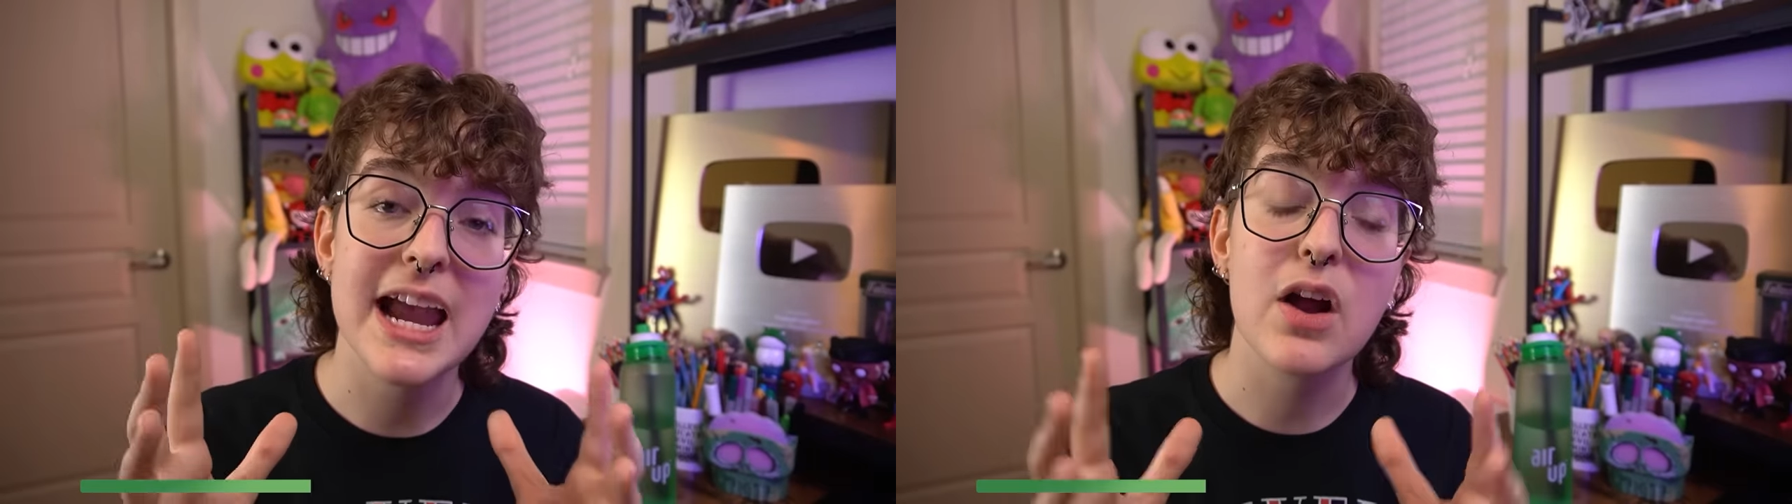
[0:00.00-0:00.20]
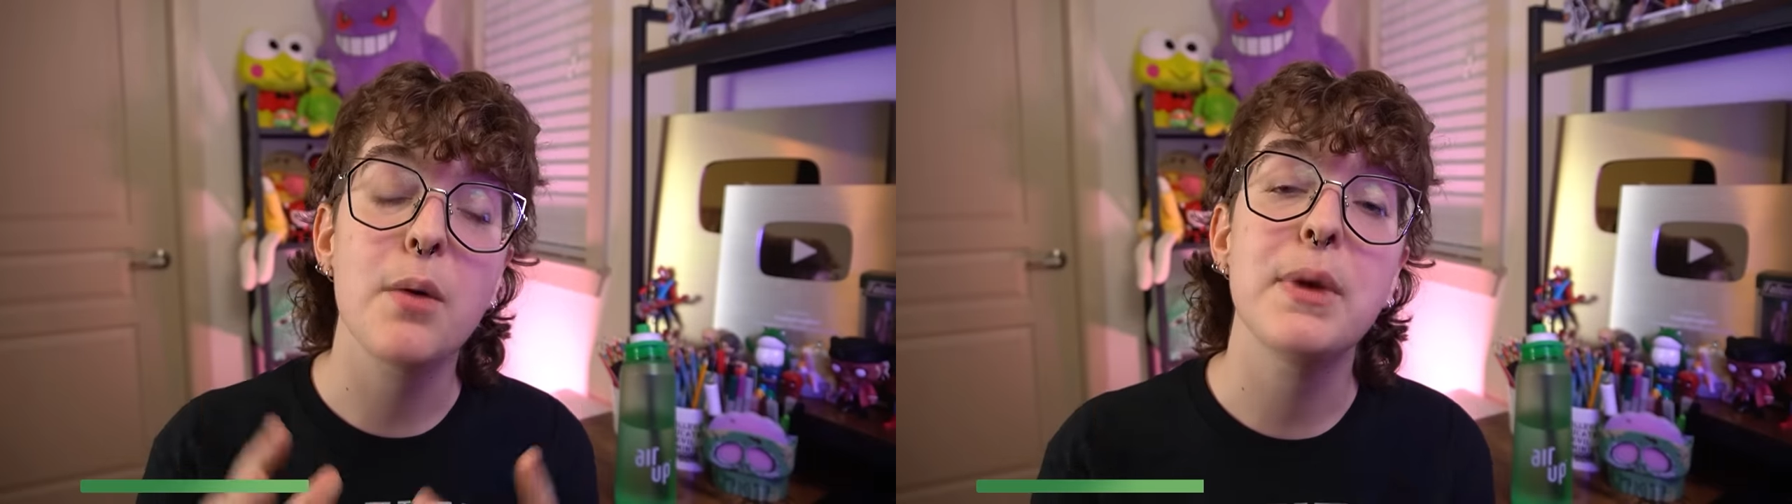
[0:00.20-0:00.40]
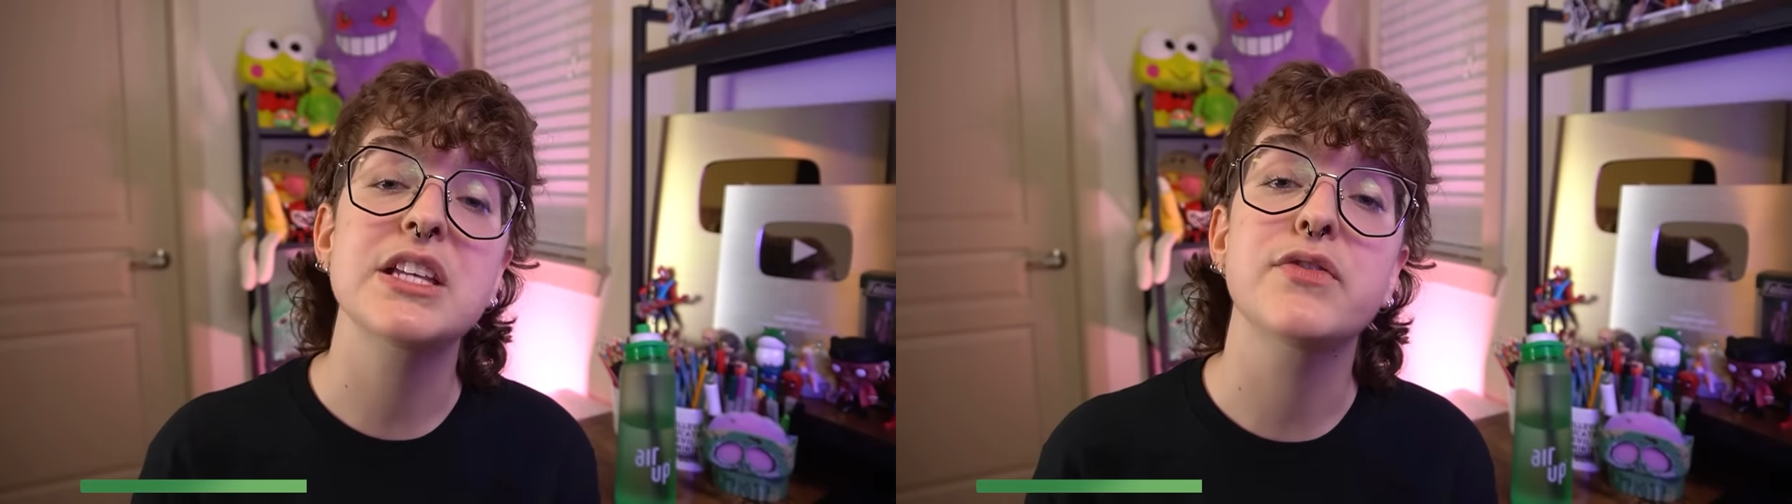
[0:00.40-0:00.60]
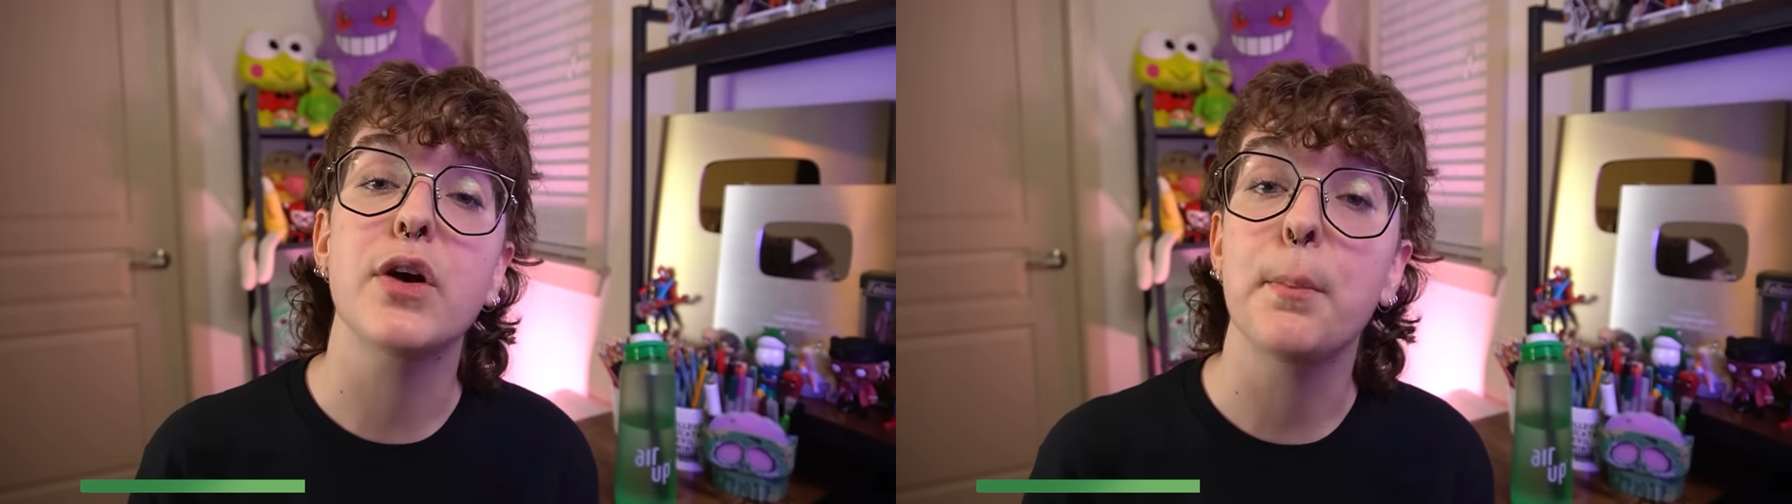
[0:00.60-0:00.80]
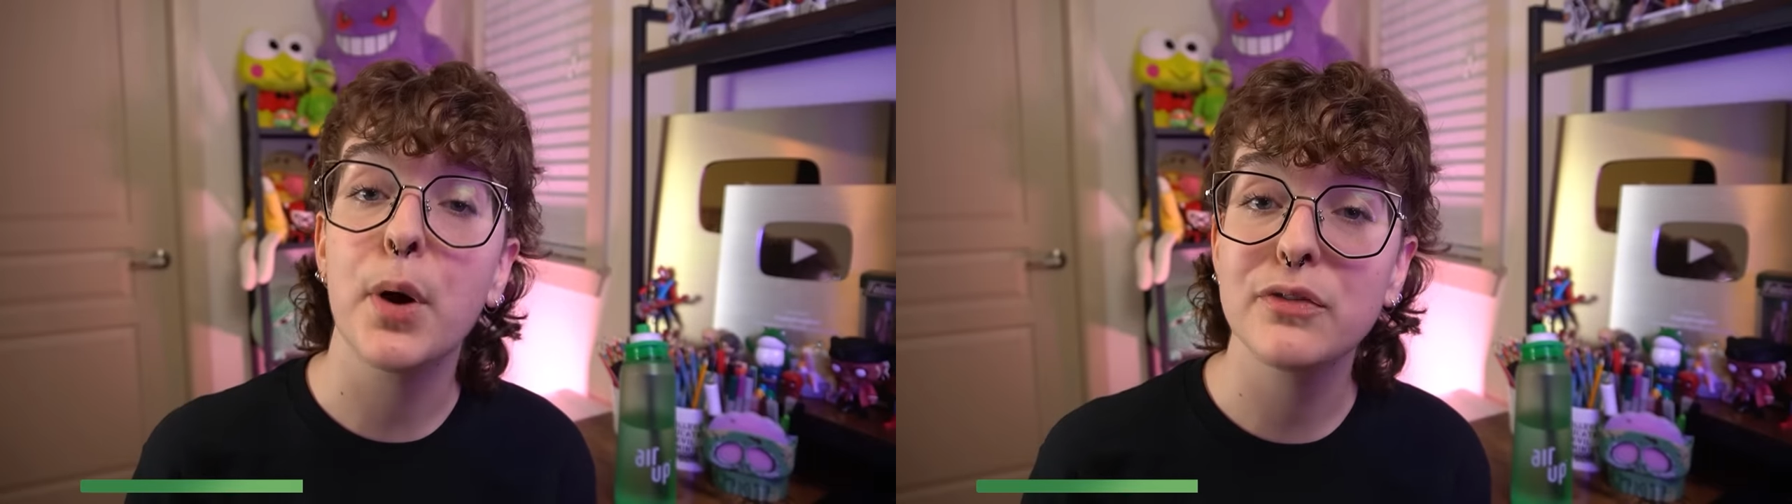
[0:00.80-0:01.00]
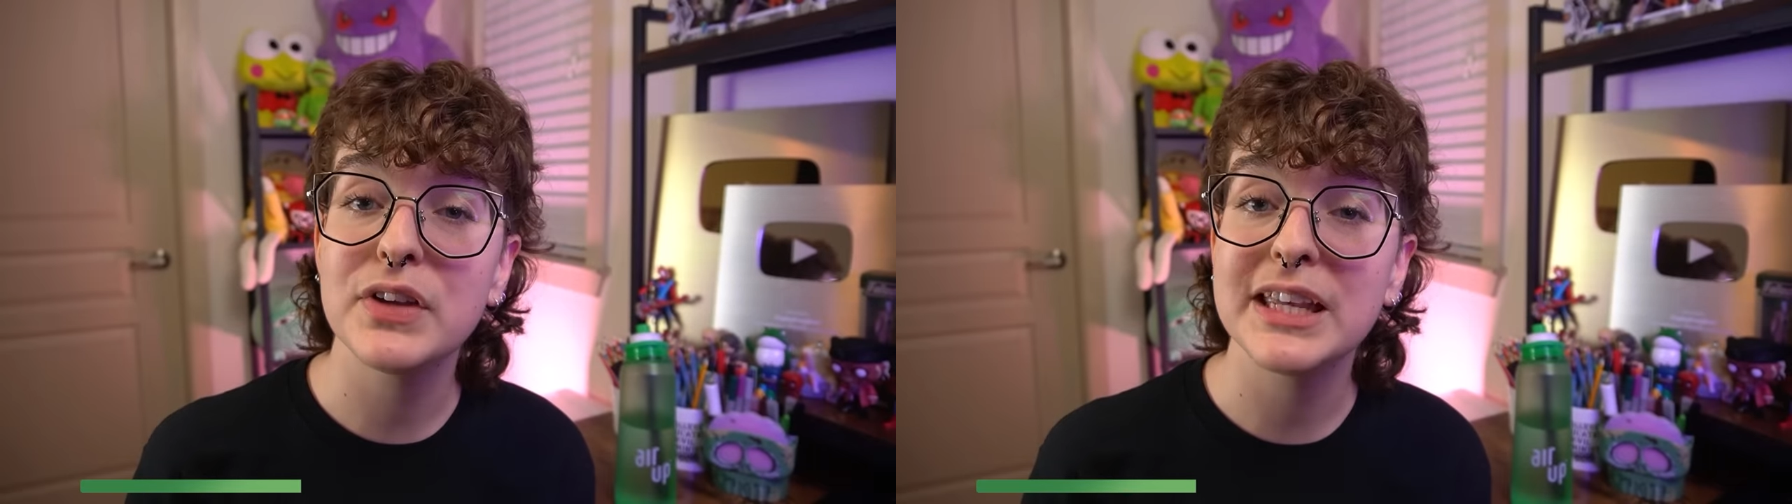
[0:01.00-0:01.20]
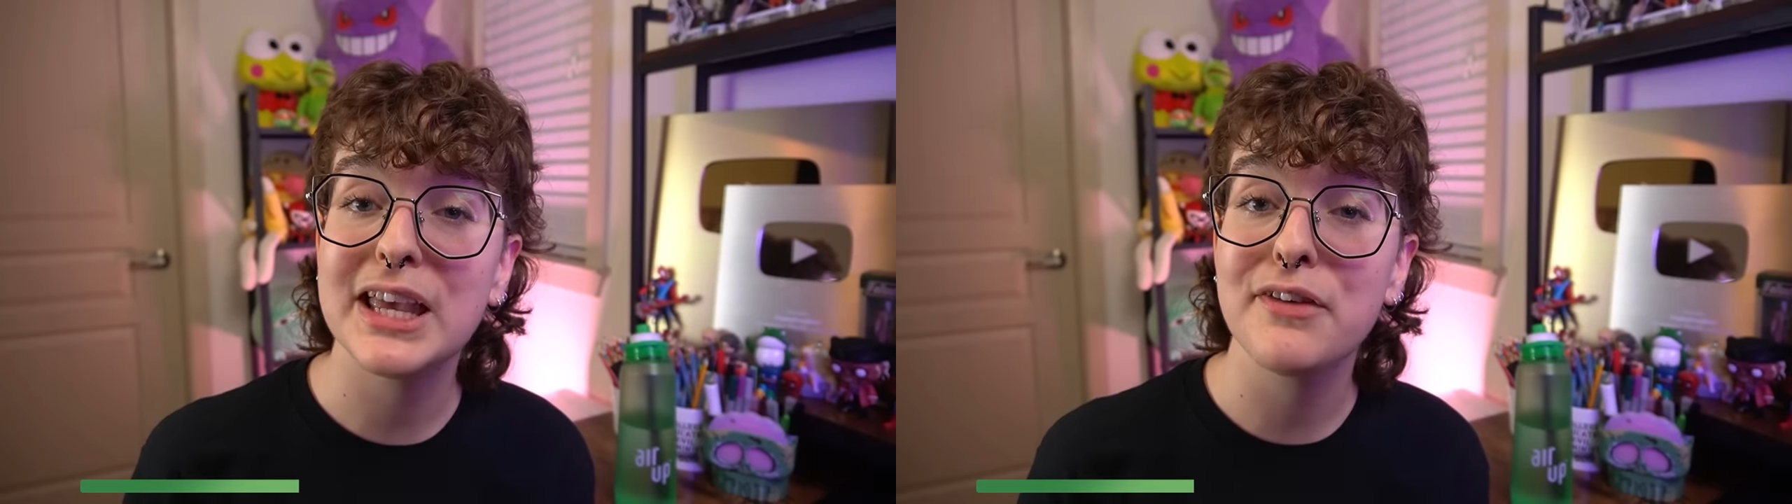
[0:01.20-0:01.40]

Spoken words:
Air Up makes for a perfect